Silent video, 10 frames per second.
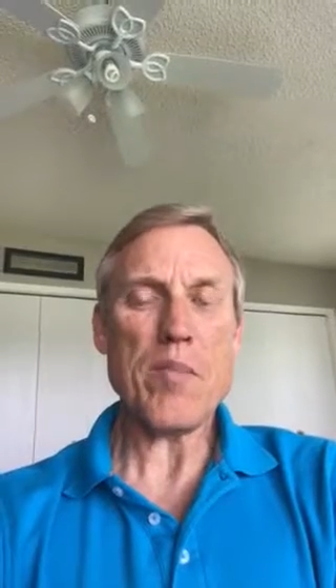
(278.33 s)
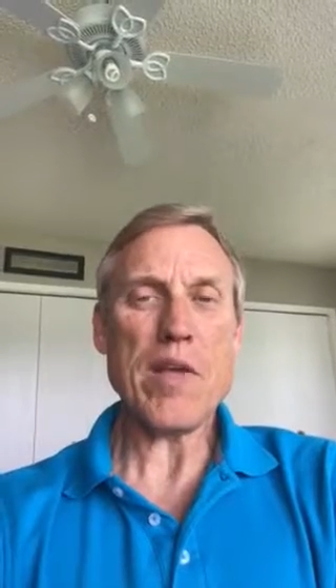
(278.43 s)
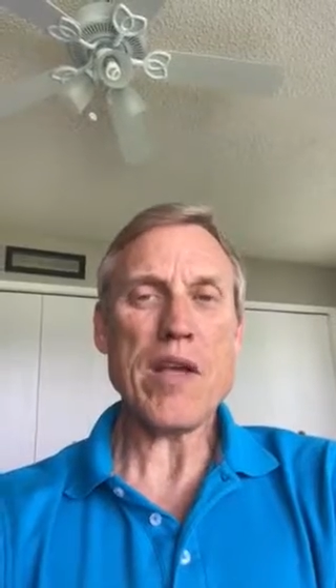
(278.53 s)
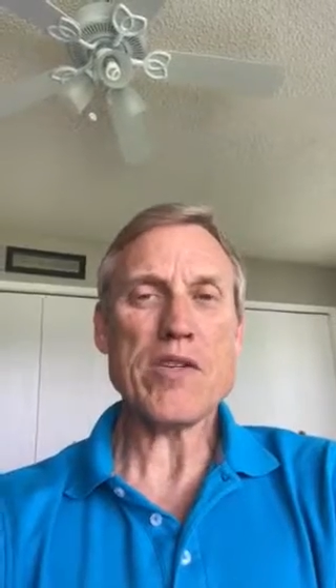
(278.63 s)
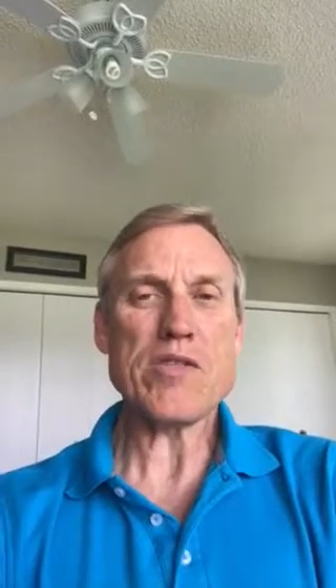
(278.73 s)

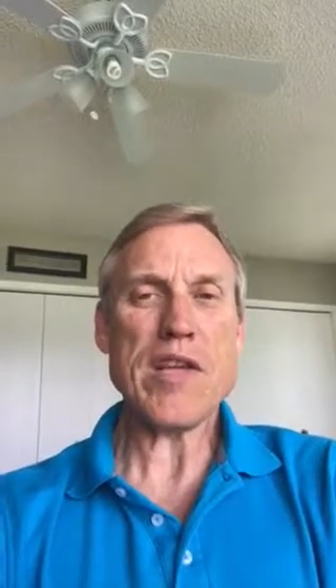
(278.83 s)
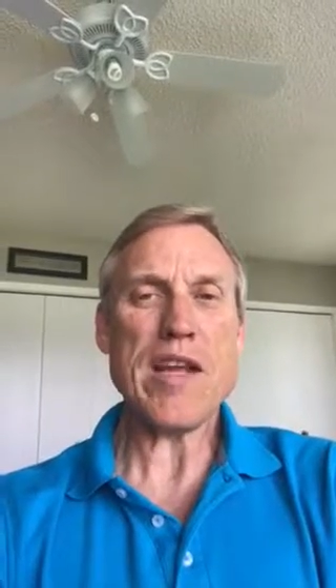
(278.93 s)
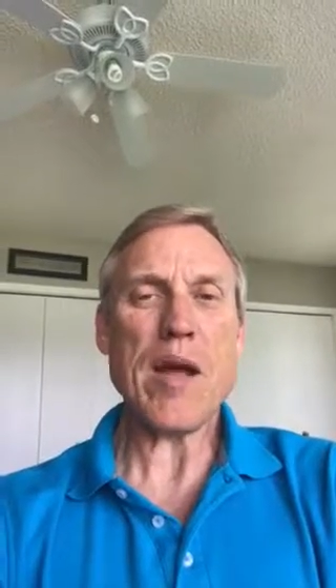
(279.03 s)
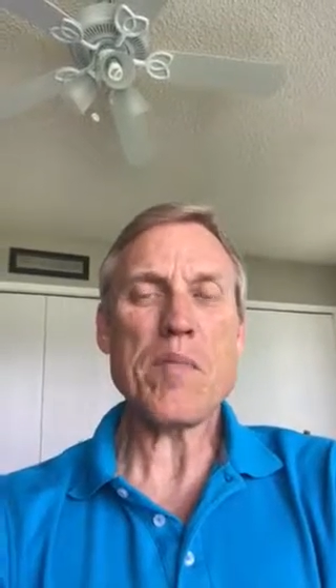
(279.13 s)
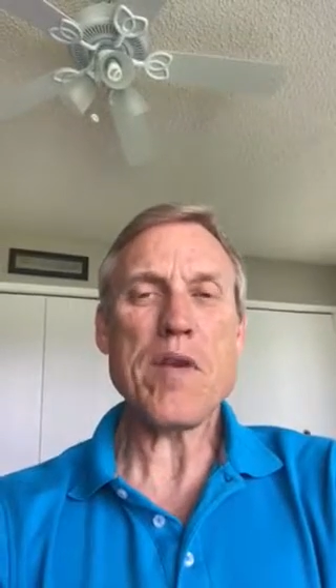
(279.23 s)
because you're
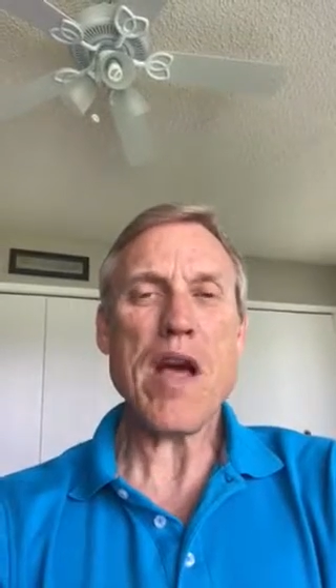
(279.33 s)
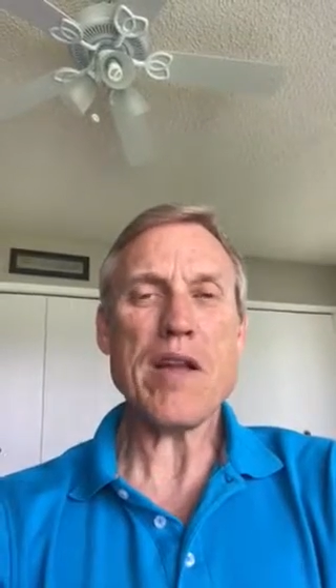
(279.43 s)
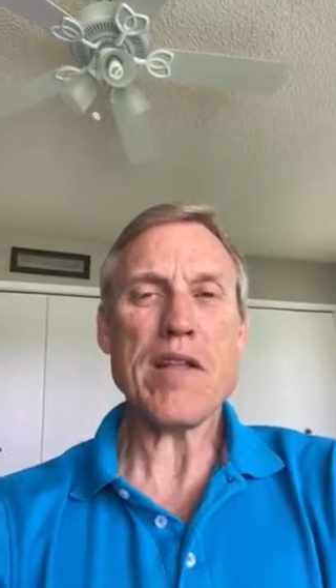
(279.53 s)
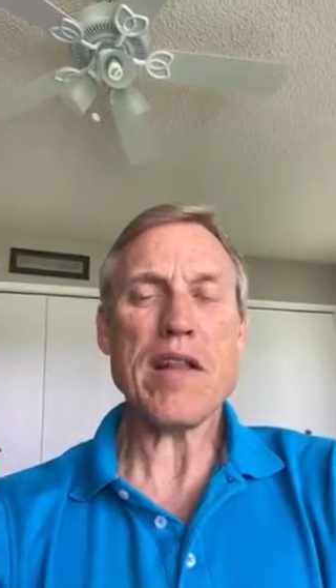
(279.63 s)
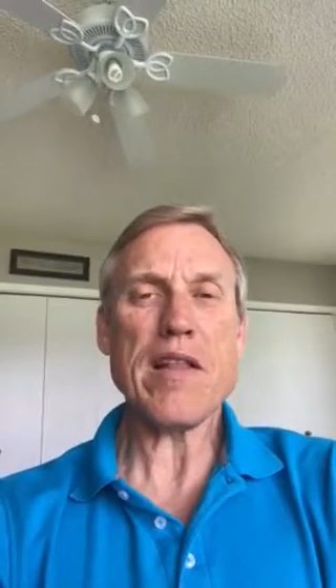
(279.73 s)
saying, I'm
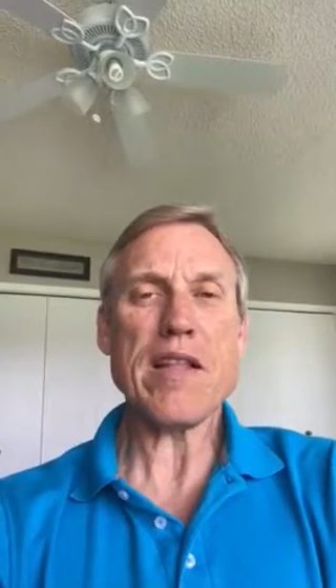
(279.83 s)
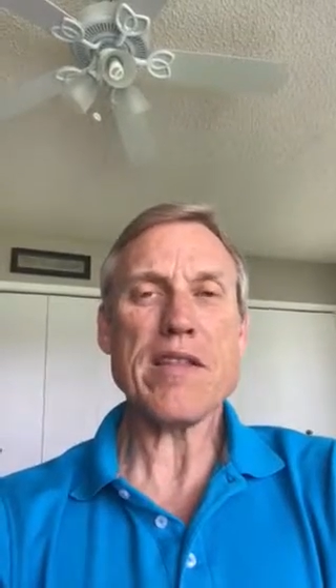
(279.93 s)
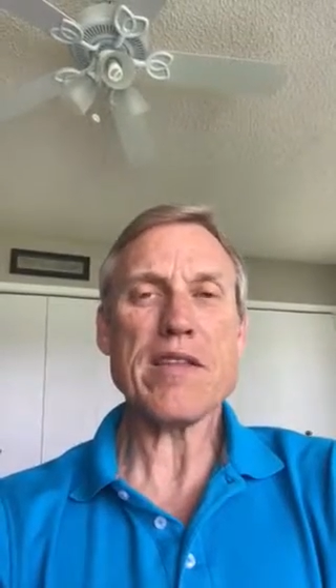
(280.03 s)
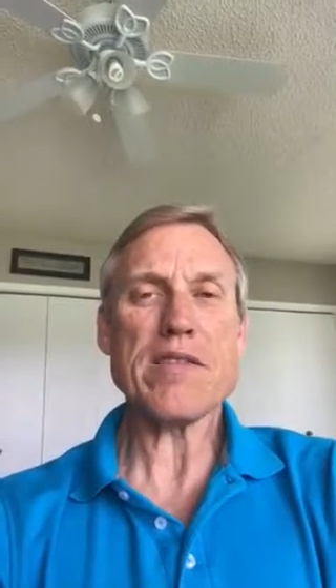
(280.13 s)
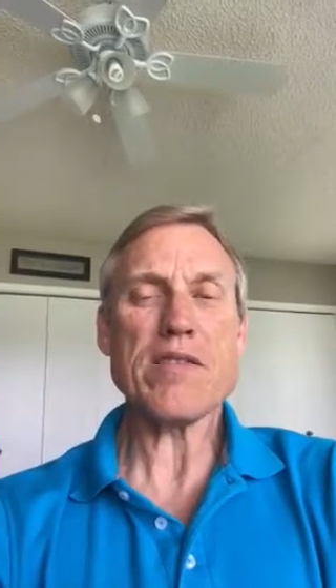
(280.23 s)
not going to let
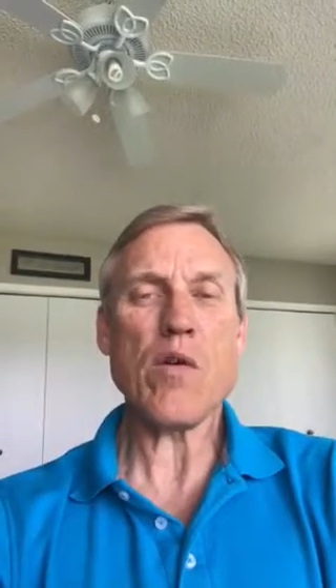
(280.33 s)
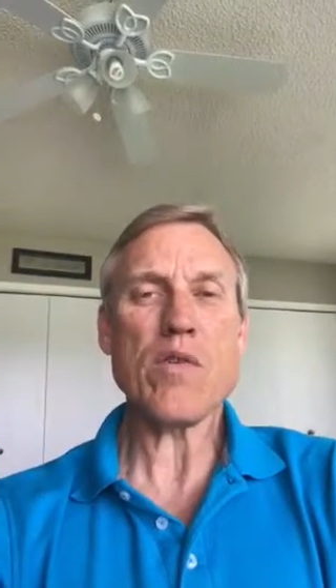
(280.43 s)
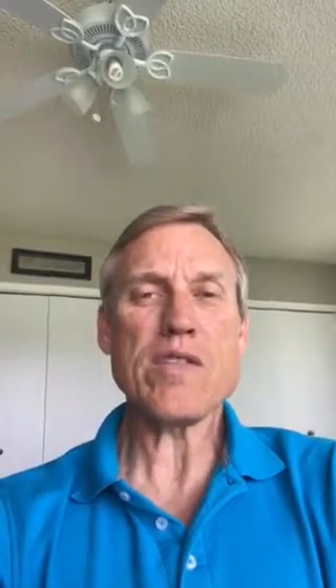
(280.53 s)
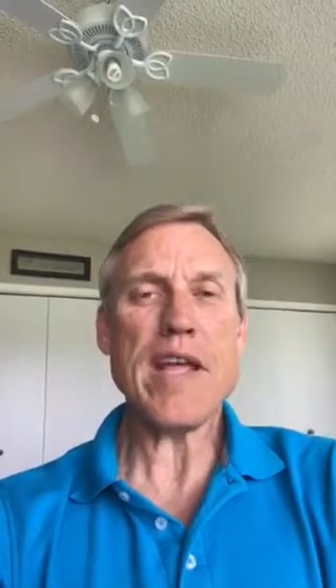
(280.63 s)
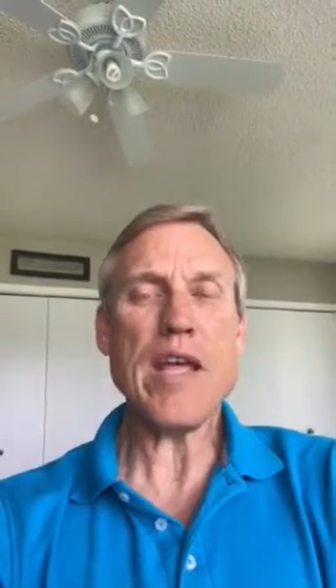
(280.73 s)
this
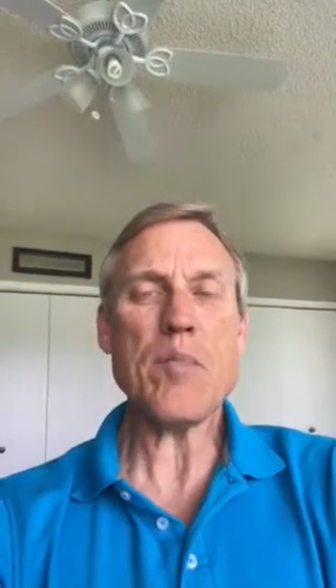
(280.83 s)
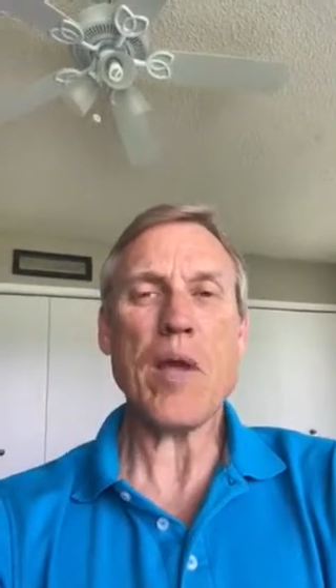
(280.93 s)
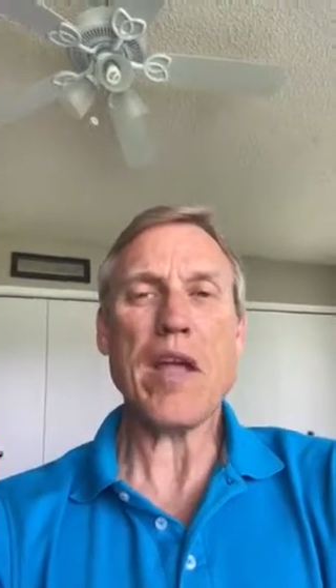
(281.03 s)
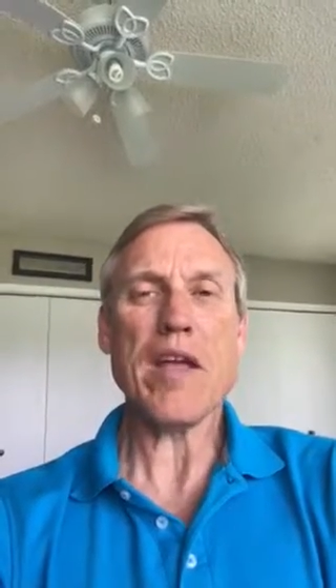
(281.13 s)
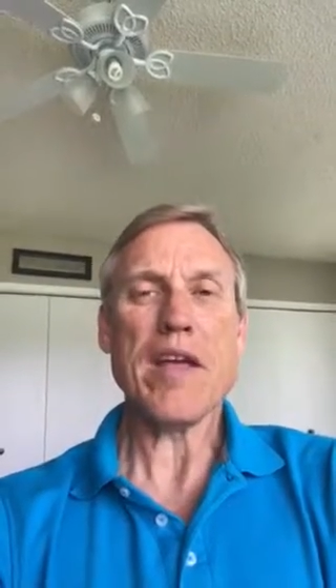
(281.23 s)
overtake
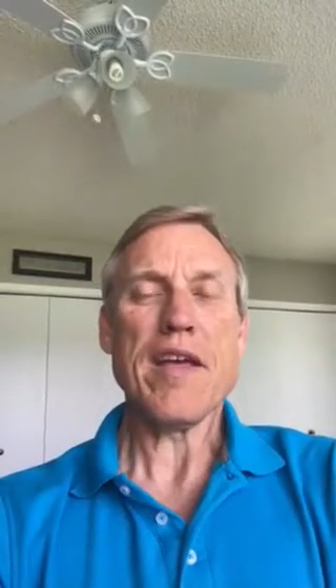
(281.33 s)
me.